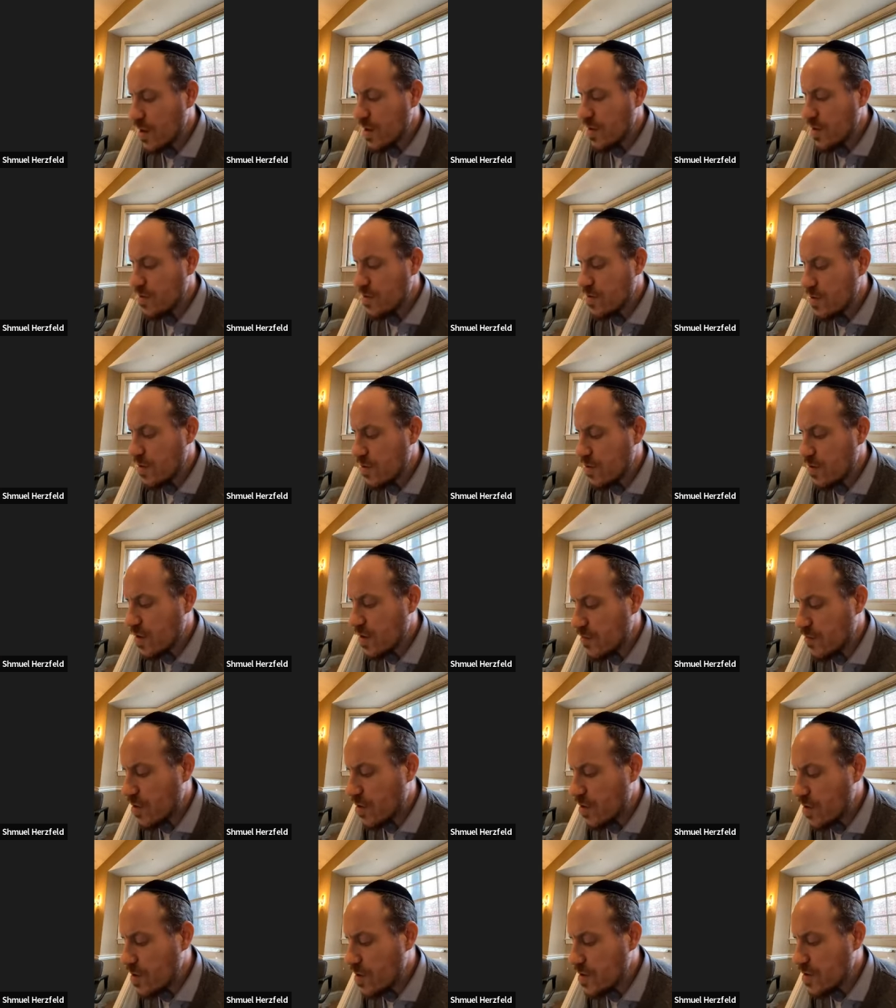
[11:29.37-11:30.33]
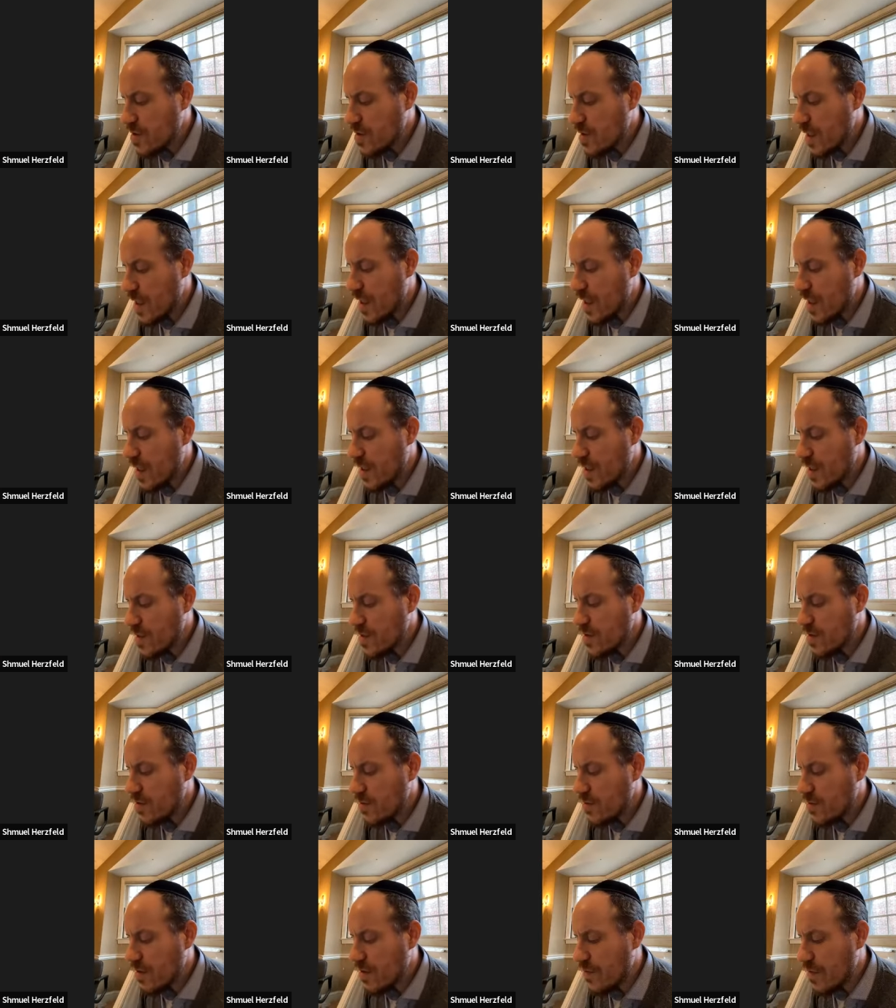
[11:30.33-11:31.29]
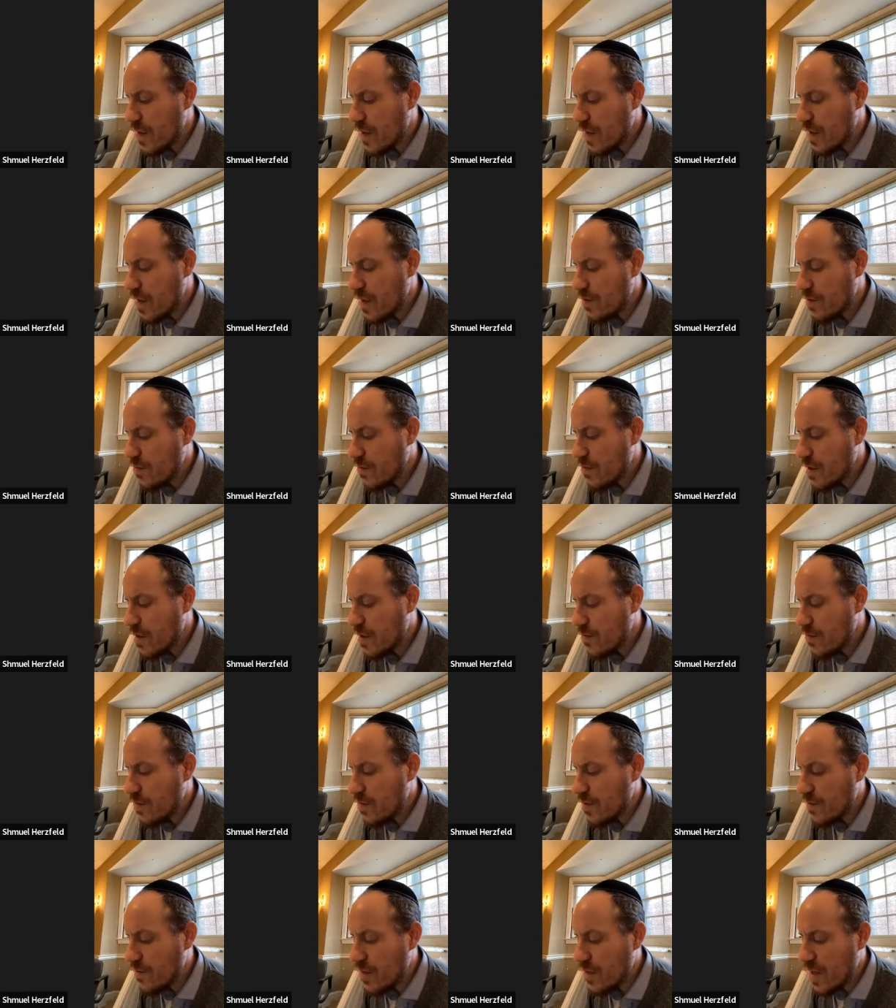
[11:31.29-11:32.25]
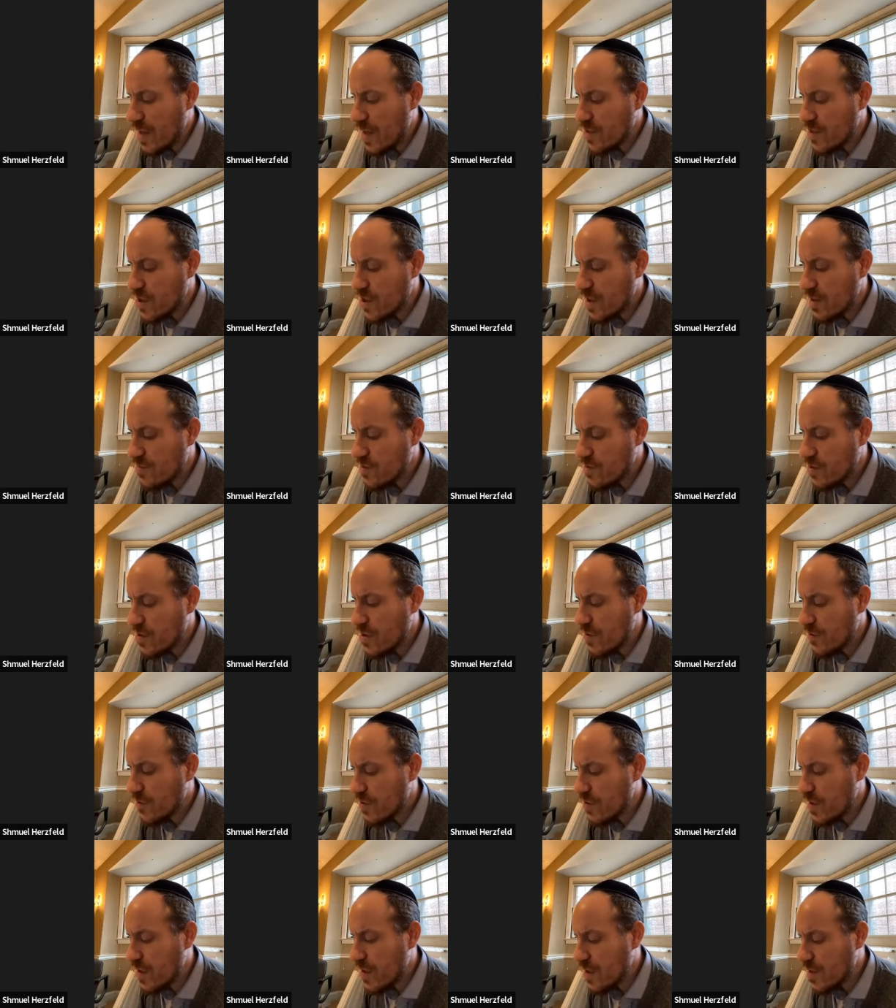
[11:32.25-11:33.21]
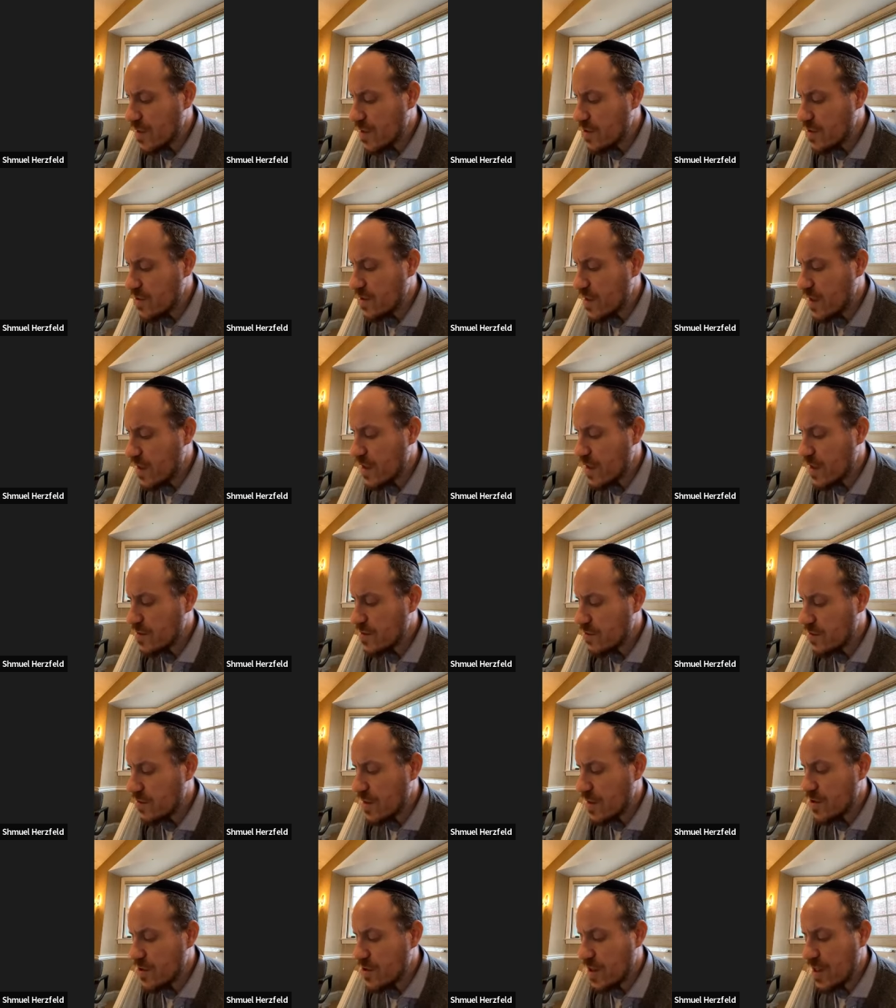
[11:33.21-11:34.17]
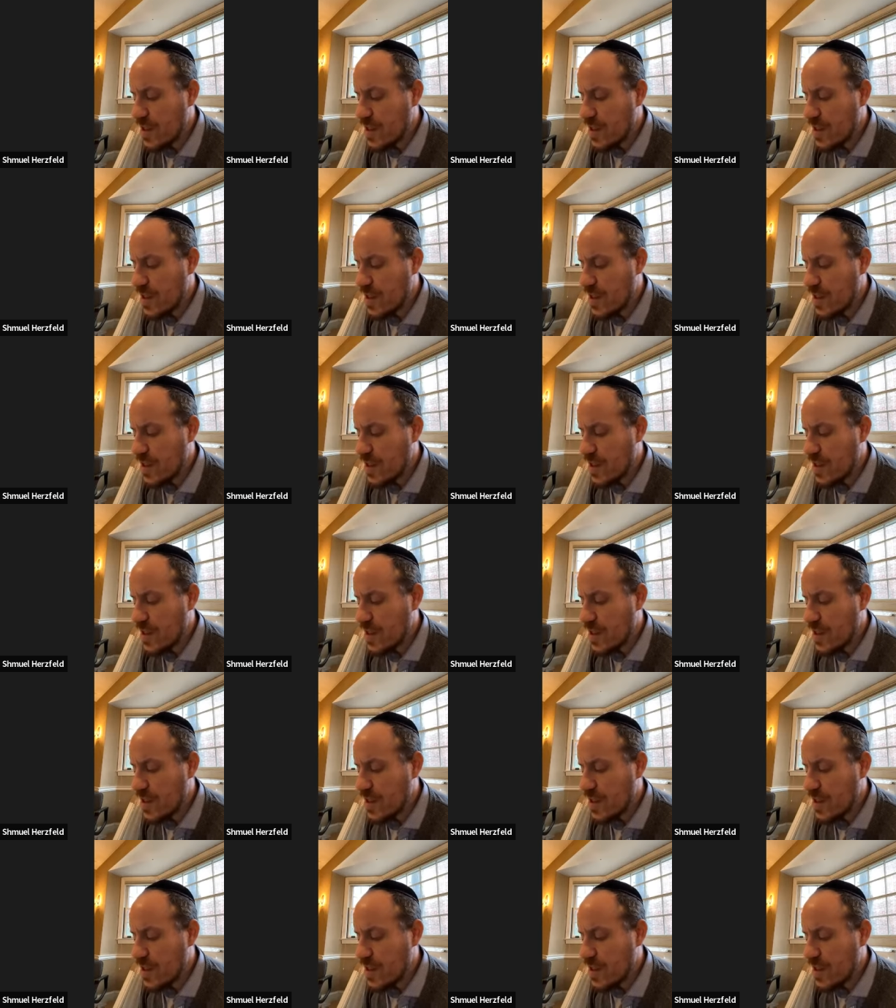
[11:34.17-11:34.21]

So the Gemara says Rav, Ravashi gives a different ex, explanation.